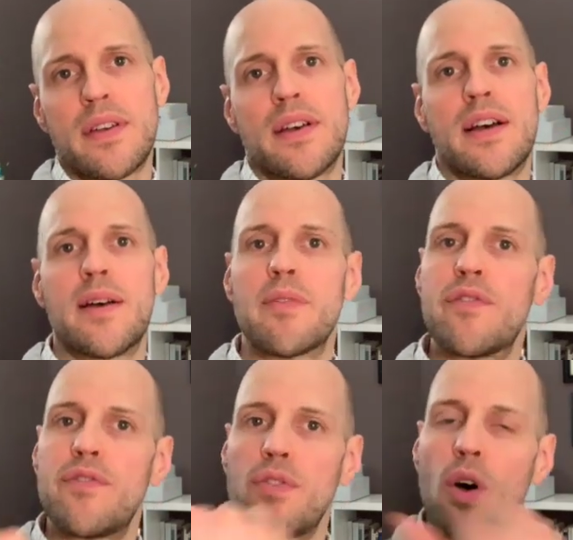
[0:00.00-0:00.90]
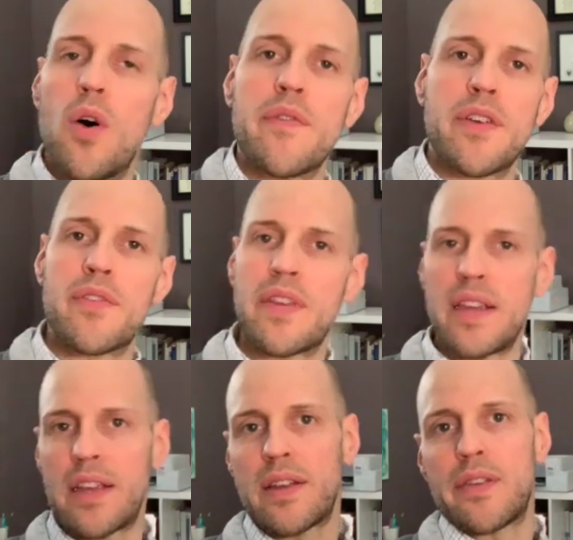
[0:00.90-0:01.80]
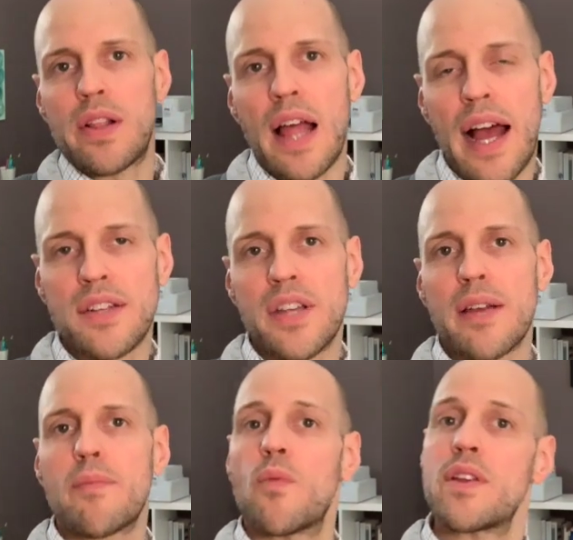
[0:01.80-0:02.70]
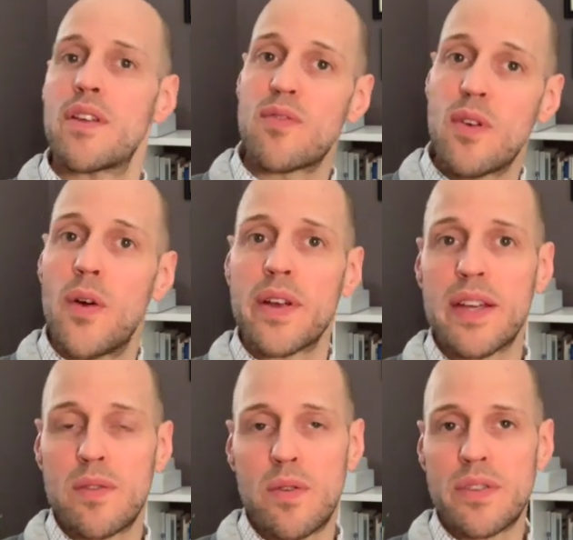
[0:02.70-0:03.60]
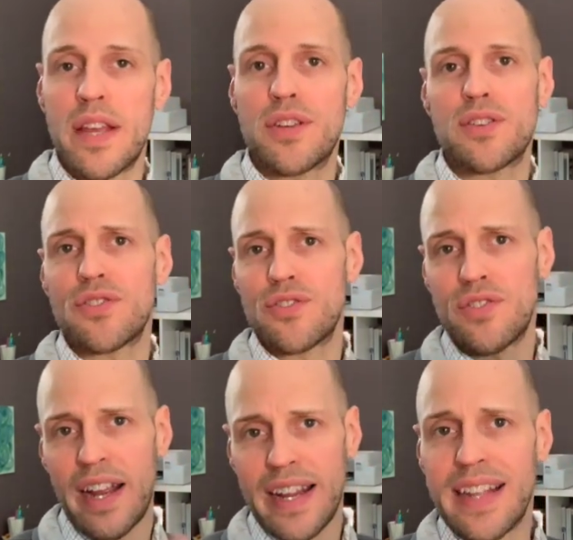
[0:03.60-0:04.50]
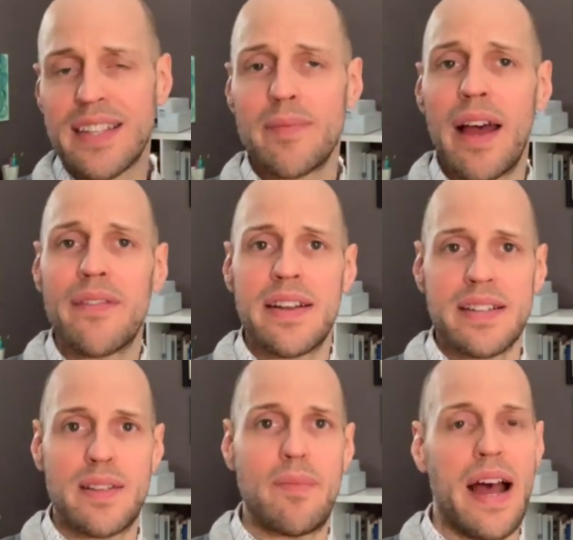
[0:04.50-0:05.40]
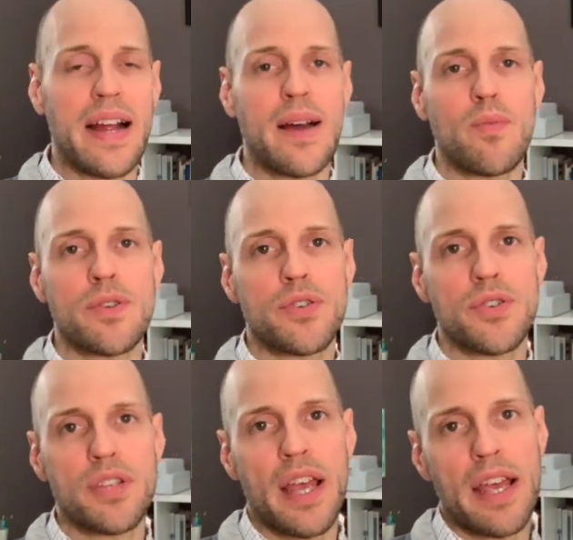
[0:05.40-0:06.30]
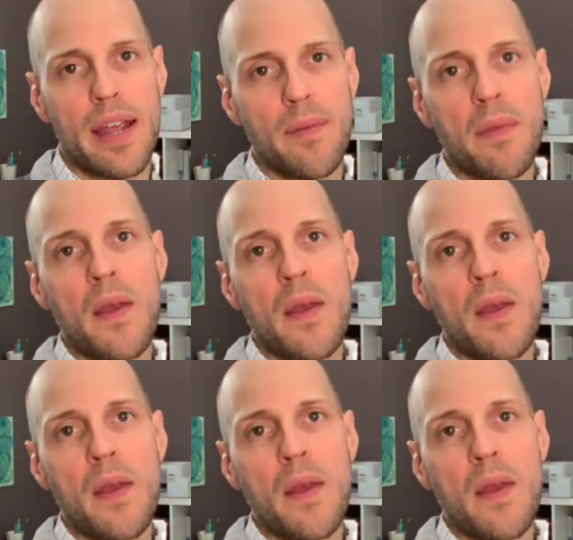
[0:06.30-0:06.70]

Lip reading: the flow of your thinking, of your logic. When you're throwing in quotations, you're trying to get some evidence to back up what you're saying.